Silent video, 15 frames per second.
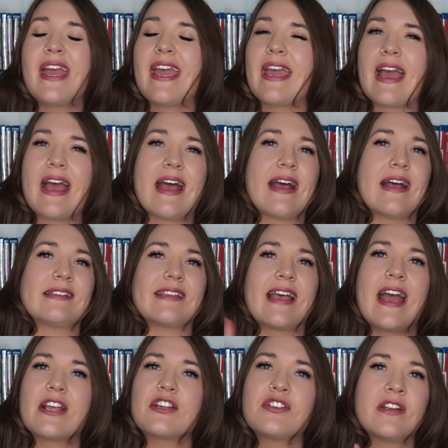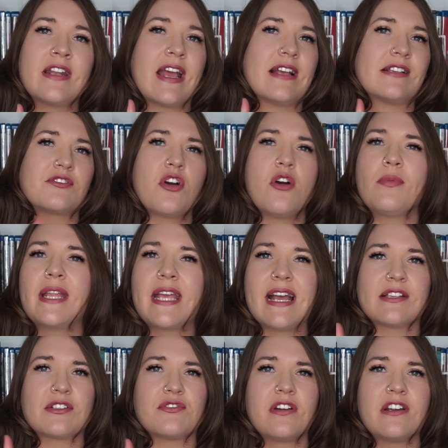It has action, it has comedy, it
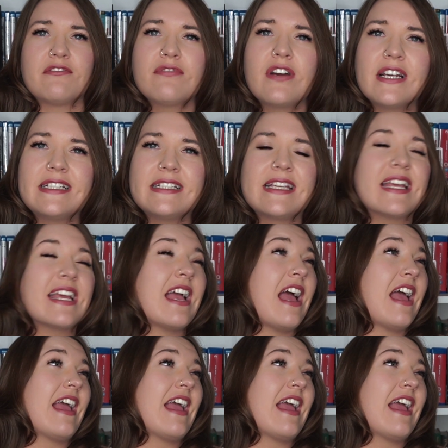has great writing.